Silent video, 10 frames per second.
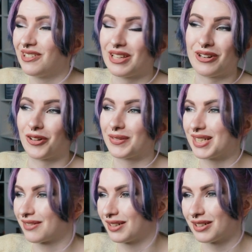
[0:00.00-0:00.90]
in all my
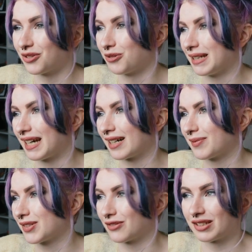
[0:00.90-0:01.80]
different Adobe
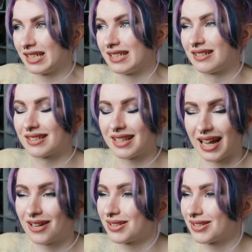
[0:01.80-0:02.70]
apps over the years. Like
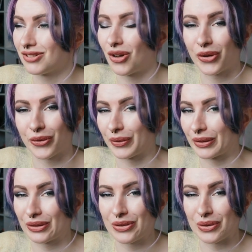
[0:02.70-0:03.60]
I was not
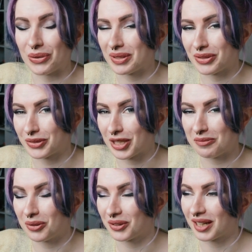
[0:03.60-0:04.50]
going to a Windows
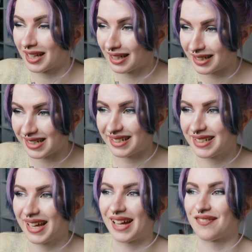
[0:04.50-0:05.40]
keyboard. It needed
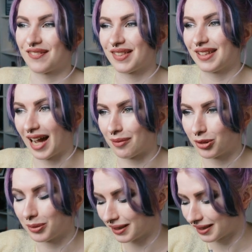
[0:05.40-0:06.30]
to have the
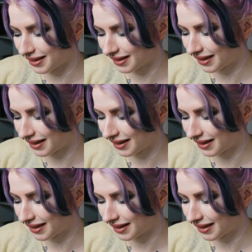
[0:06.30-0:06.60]
Apple buttons.